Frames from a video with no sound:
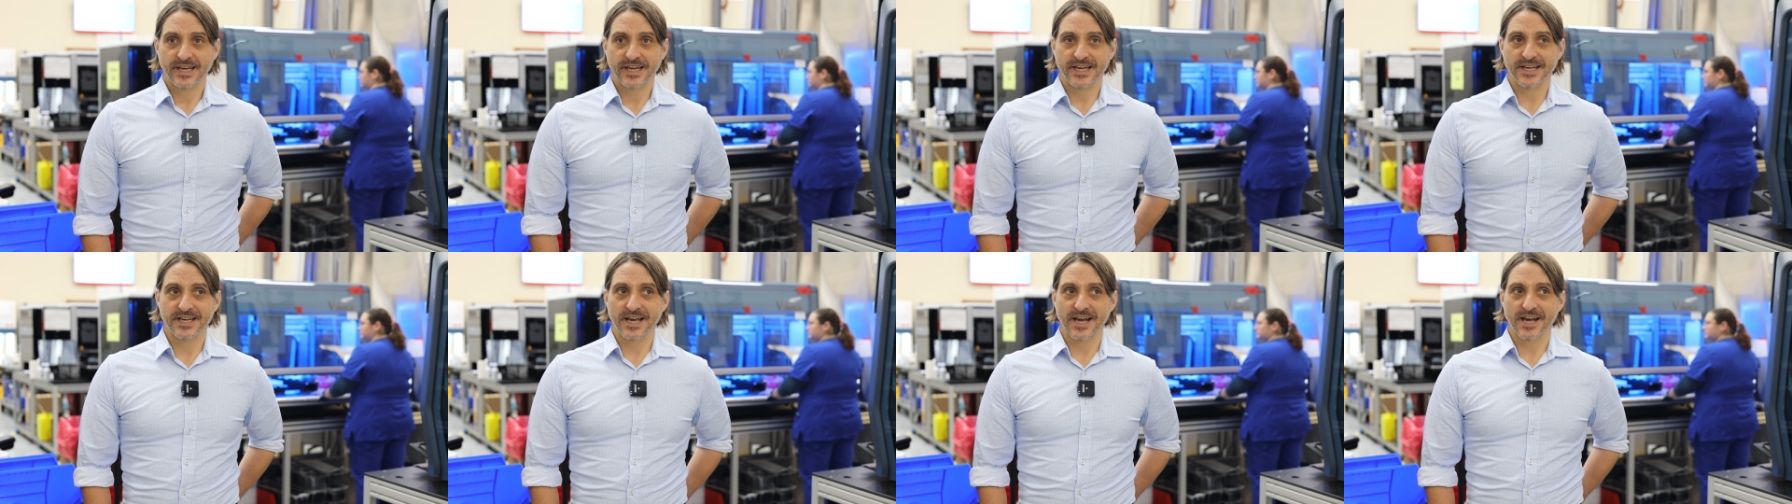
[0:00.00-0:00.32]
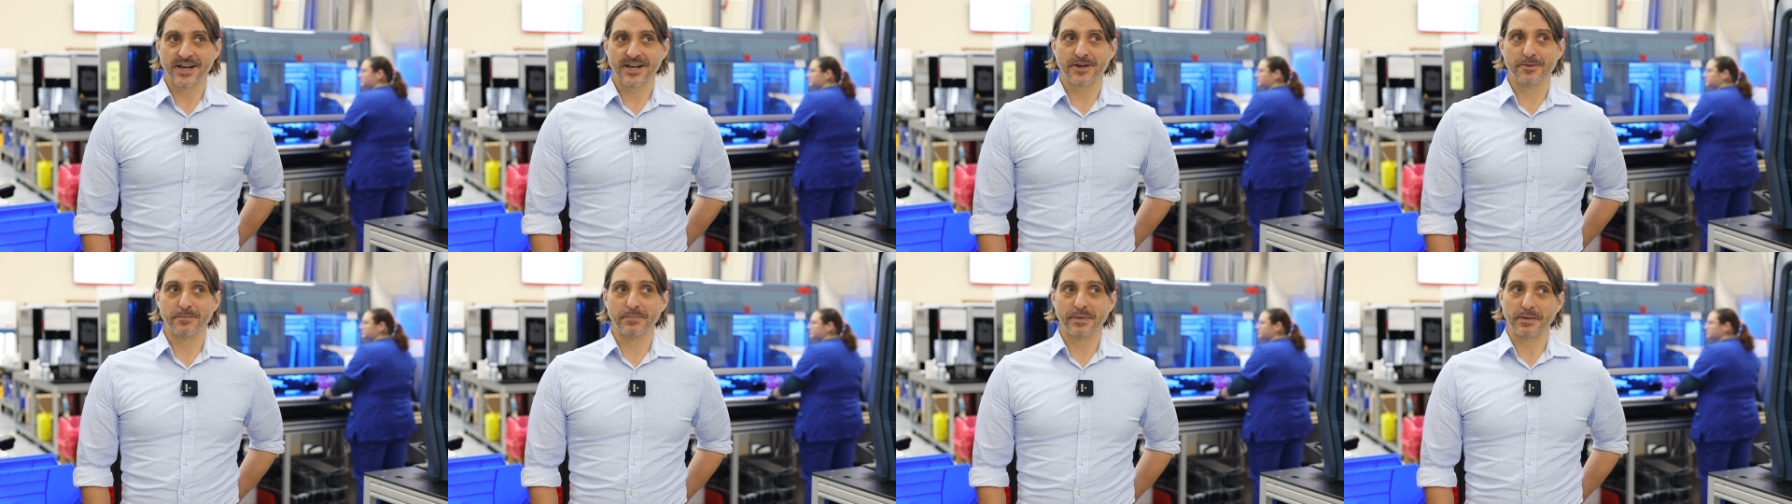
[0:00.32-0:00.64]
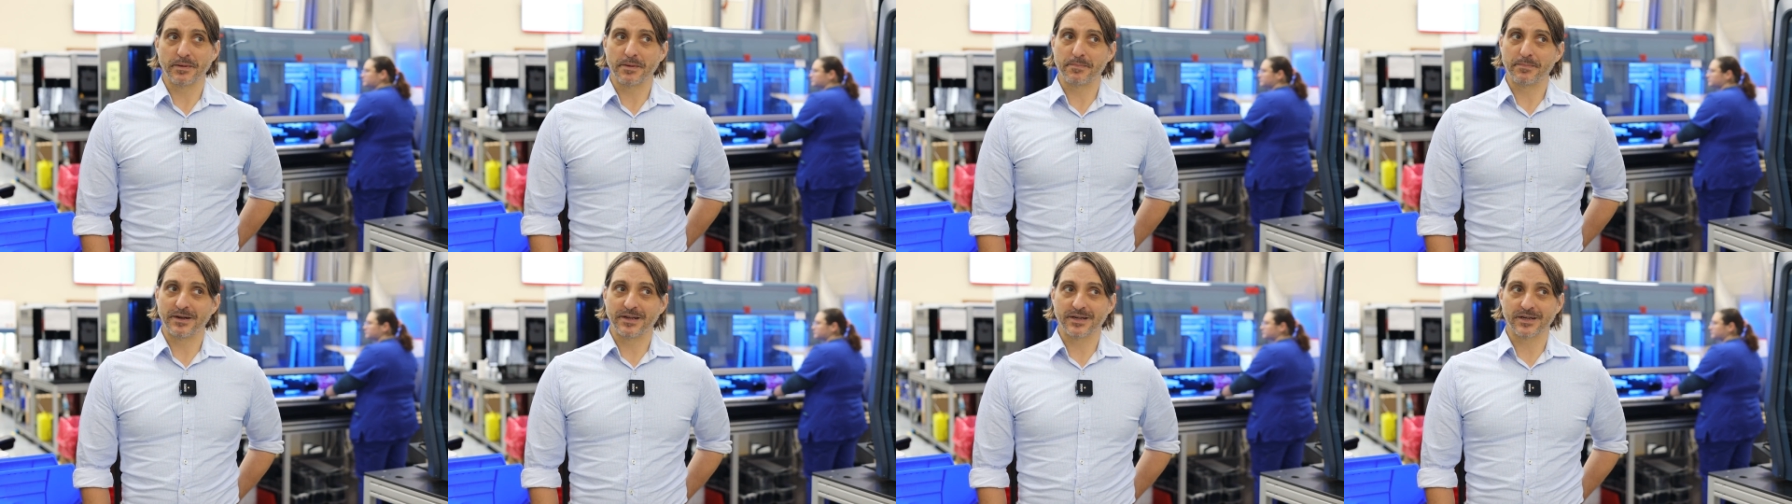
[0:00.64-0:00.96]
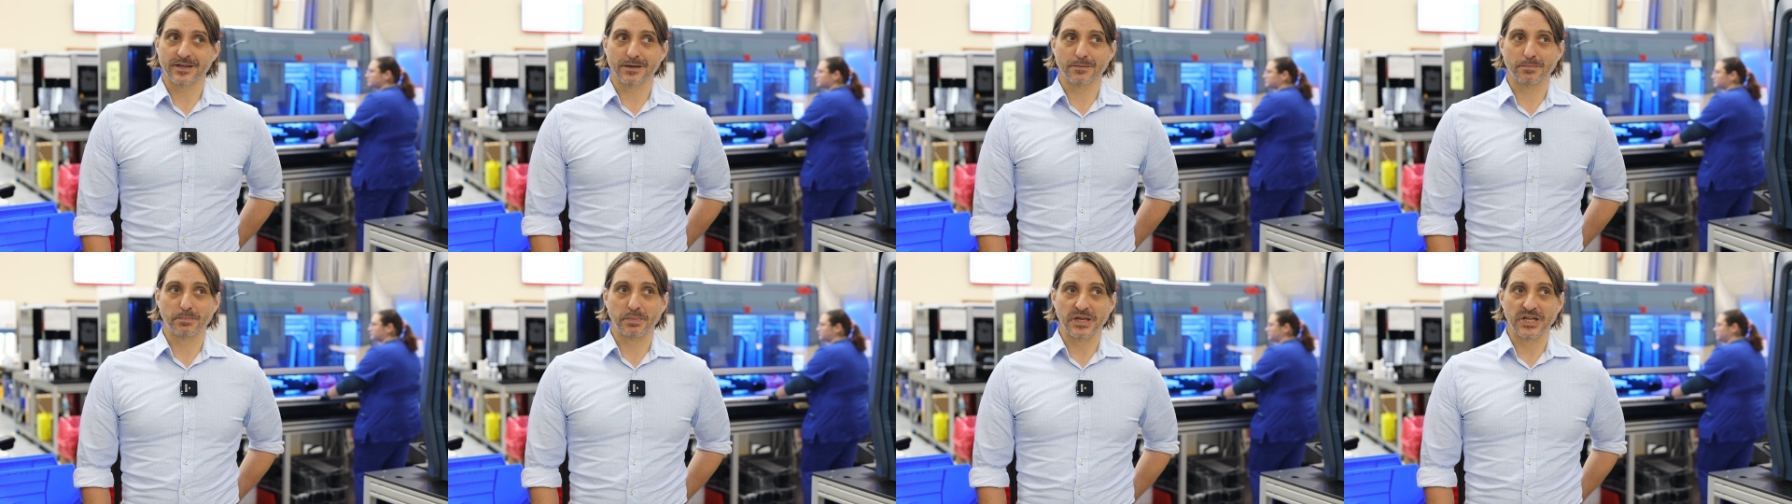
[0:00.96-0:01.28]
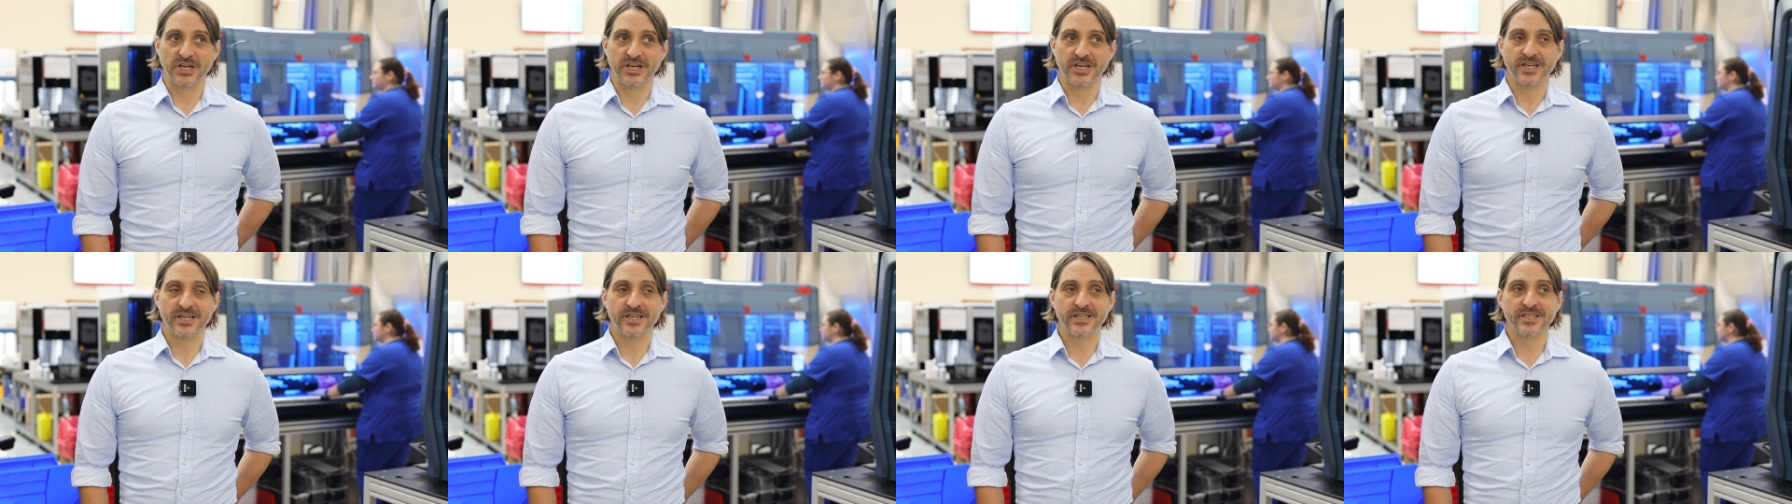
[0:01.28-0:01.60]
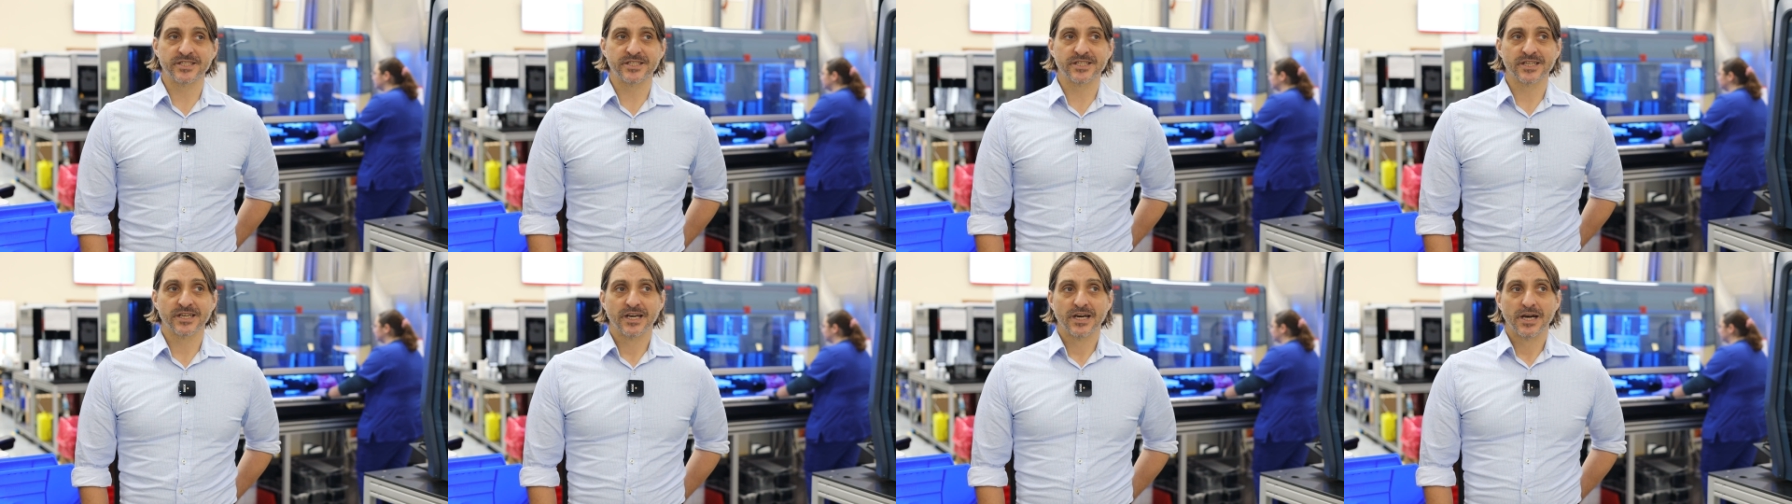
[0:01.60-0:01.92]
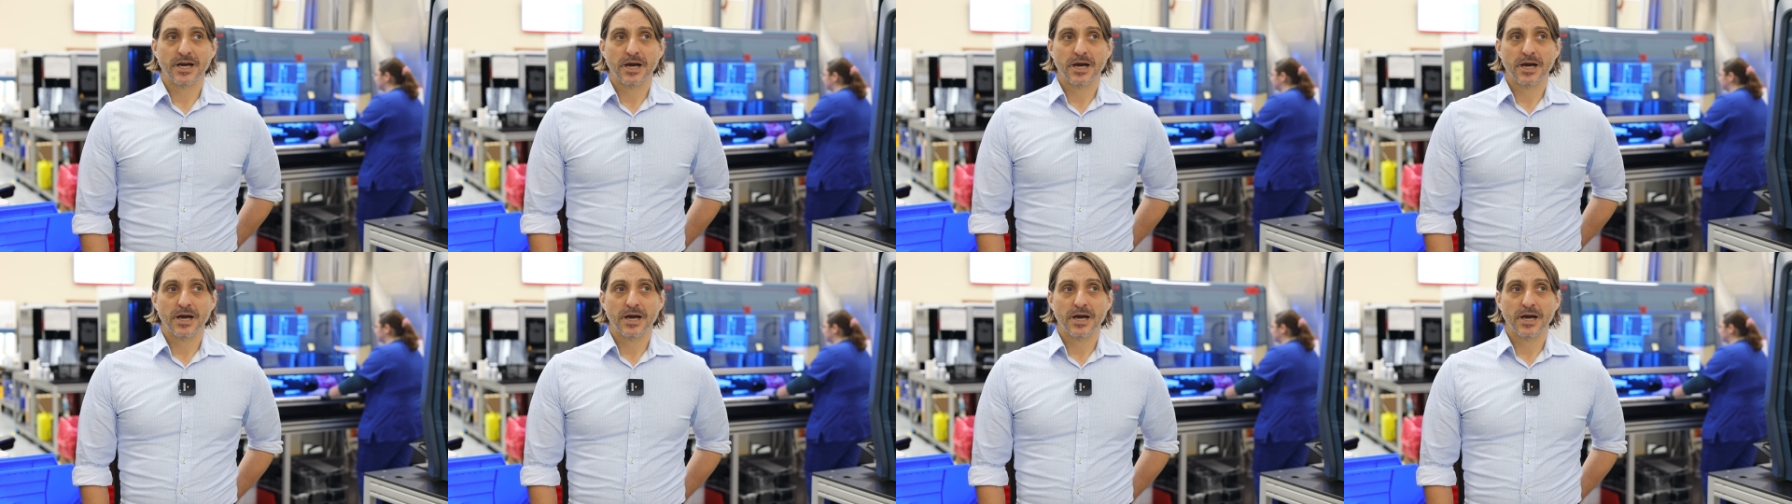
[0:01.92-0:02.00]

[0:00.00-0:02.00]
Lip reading: it can be a little blurred.